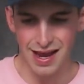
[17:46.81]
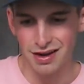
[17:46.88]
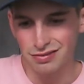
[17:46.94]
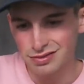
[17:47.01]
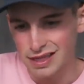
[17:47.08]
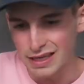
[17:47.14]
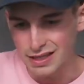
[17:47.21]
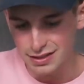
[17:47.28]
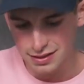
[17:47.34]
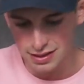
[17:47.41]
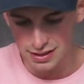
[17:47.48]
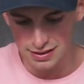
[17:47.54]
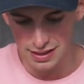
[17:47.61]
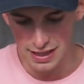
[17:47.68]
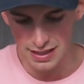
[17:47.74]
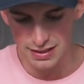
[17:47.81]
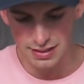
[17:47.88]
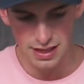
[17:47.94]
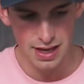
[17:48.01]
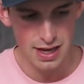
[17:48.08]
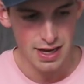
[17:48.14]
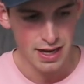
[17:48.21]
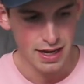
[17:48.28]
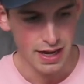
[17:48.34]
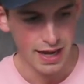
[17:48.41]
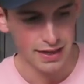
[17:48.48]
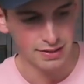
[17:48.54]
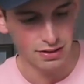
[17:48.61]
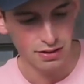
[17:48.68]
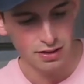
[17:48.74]
I don't think it's gonna taste
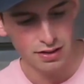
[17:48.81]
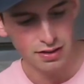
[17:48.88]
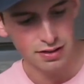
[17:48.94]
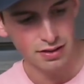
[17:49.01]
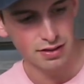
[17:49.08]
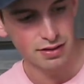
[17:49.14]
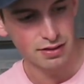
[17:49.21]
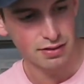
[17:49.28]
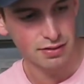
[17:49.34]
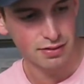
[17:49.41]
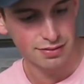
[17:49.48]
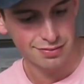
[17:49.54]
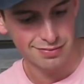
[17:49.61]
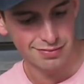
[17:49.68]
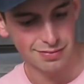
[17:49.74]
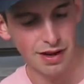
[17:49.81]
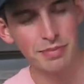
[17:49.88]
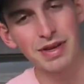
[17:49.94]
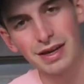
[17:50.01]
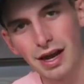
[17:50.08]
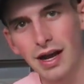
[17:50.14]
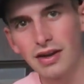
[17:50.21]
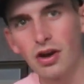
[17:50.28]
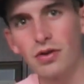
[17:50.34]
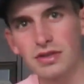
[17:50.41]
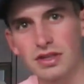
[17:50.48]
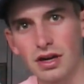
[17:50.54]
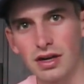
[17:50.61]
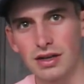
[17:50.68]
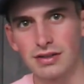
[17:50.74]
as good. I mean, I know
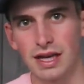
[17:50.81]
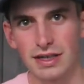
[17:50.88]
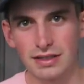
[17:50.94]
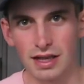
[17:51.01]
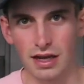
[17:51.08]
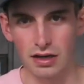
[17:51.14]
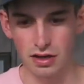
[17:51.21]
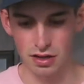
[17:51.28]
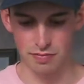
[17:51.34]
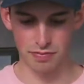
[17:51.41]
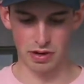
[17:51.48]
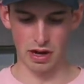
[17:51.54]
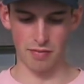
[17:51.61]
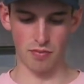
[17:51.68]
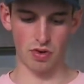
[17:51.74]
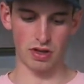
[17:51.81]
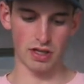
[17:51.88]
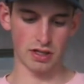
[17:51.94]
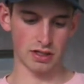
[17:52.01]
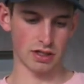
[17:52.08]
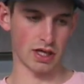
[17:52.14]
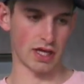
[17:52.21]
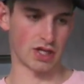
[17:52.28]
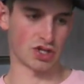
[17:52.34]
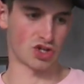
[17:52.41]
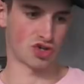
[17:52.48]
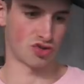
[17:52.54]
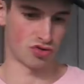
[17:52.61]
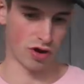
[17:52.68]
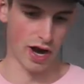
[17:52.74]
it's not gonna taste that good, but I'm willing to like
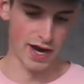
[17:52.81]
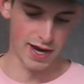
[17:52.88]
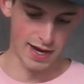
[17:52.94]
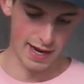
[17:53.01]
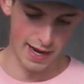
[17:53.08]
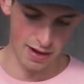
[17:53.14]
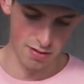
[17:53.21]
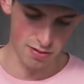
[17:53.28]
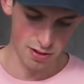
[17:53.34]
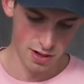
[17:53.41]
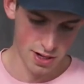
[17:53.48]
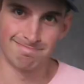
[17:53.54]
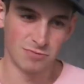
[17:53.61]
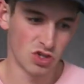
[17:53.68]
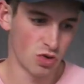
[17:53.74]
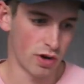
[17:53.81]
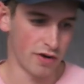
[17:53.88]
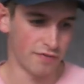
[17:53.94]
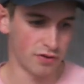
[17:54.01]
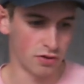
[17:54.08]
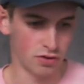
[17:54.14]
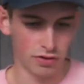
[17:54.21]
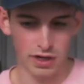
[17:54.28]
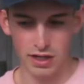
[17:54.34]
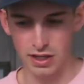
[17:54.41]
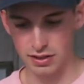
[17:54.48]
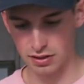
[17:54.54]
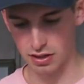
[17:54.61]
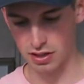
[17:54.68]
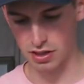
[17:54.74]
try it out. It's quite a few
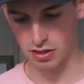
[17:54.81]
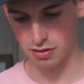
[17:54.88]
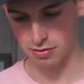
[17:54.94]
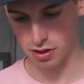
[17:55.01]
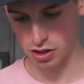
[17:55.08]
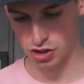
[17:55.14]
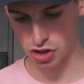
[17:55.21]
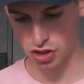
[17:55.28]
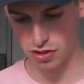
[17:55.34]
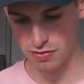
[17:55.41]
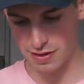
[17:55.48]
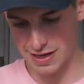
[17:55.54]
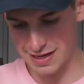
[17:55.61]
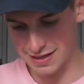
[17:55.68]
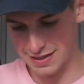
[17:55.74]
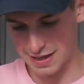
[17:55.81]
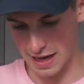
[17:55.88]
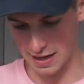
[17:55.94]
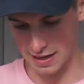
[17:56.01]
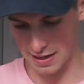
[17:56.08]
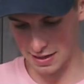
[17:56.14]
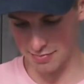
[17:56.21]
ingredients on here. I'll show you in a second.